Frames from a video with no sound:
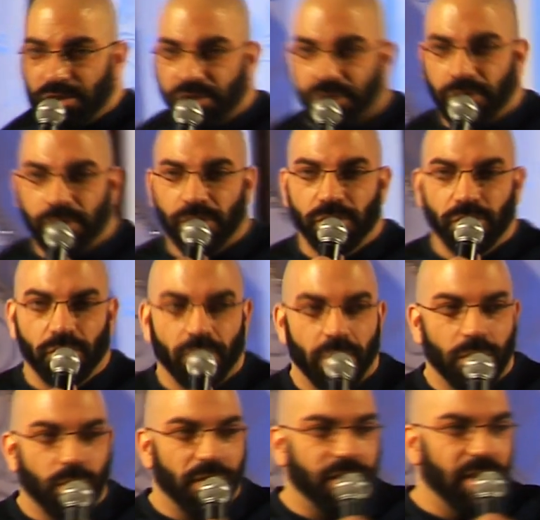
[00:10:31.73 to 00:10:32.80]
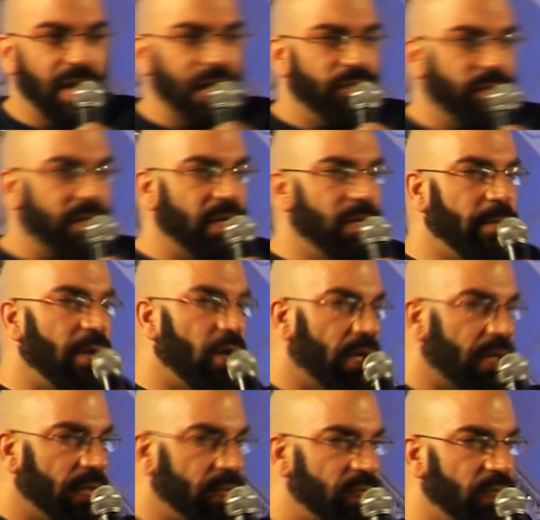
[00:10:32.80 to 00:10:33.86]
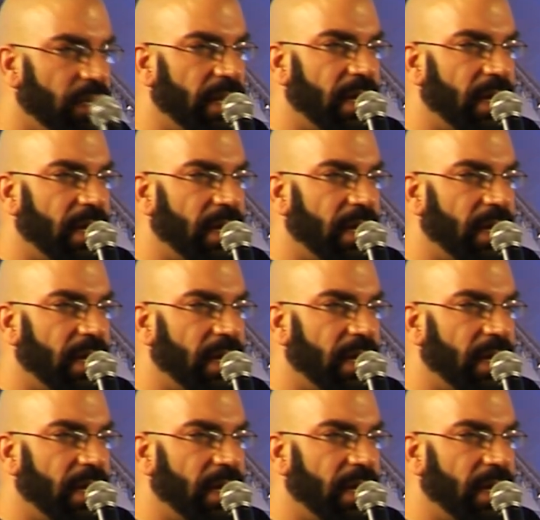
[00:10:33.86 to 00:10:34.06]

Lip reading: screw with an African American